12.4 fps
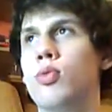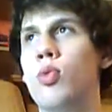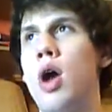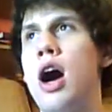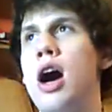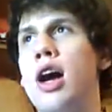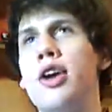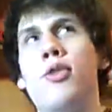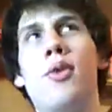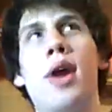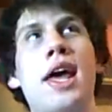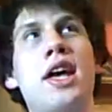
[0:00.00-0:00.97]

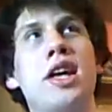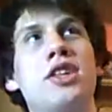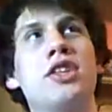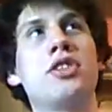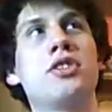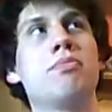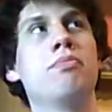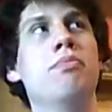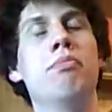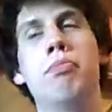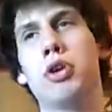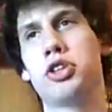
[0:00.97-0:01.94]
Ron, Rand,
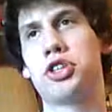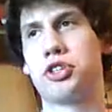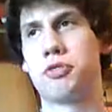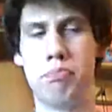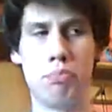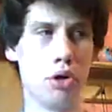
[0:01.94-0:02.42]
Bush.